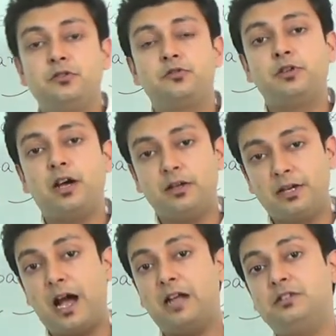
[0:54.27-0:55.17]
So the,
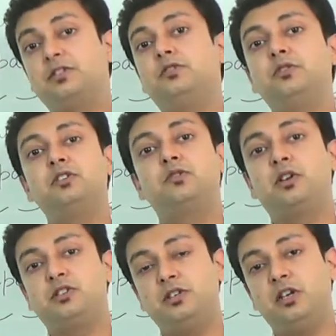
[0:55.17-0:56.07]
the answer to this
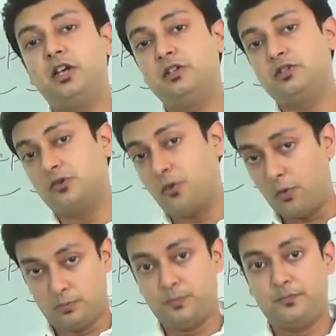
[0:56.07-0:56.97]
question is
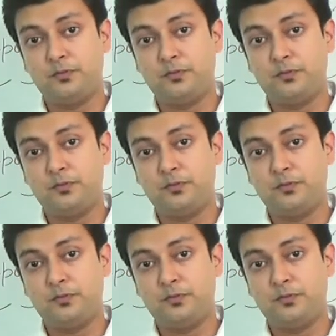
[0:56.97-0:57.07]
no.